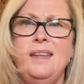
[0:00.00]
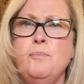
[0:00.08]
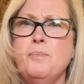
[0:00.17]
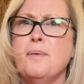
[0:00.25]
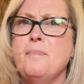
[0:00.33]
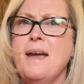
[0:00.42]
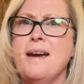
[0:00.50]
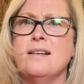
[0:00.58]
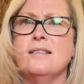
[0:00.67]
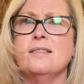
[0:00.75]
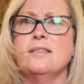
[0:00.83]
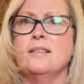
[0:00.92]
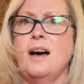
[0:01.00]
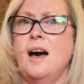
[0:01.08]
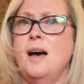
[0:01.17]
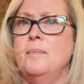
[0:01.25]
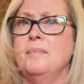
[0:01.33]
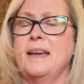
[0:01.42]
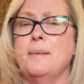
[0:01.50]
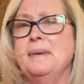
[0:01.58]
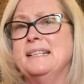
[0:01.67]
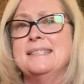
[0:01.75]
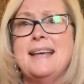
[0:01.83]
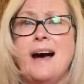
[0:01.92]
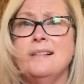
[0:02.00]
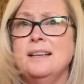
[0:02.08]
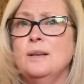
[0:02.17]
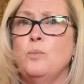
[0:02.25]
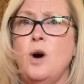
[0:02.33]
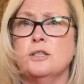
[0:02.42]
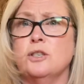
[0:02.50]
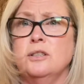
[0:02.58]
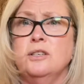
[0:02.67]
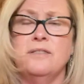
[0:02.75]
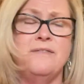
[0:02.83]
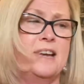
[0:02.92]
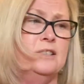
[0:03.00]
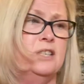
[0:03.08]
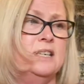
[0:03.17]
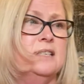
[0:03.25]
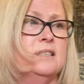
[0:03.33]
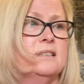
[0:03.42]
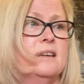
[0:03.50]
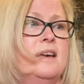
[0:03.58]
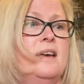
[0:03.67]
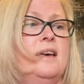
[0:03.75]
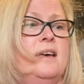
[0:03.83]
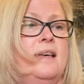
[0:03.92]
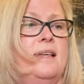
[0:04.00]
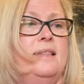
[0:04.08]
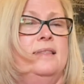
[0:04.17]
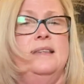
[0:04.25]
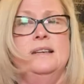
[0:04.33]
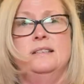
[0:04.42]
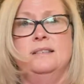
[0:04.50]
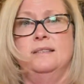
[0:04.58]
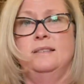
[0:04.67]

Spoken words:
prepare like big salad, wash all your veggies, this